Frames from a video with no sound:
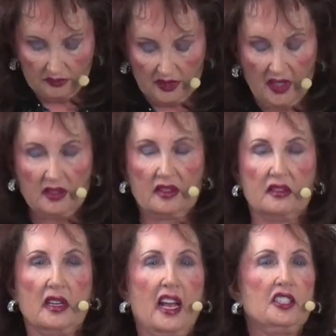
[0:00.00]

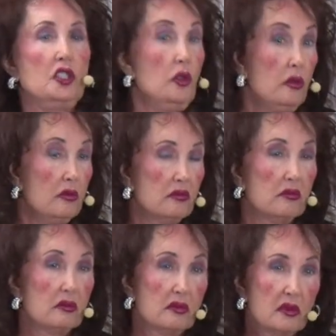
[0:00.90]
It's not new.
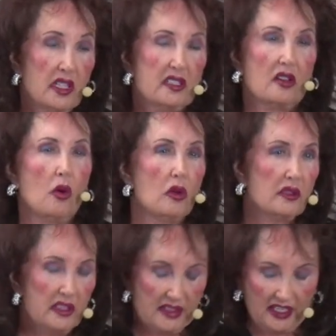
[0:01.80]
It's
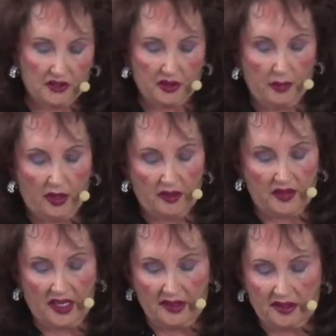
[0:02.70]
old. It's actually part of
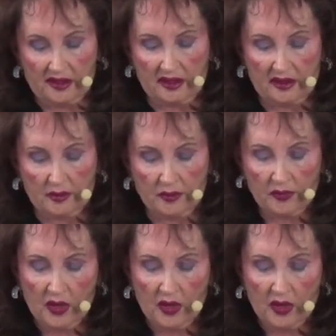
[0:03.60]
Gnosticism.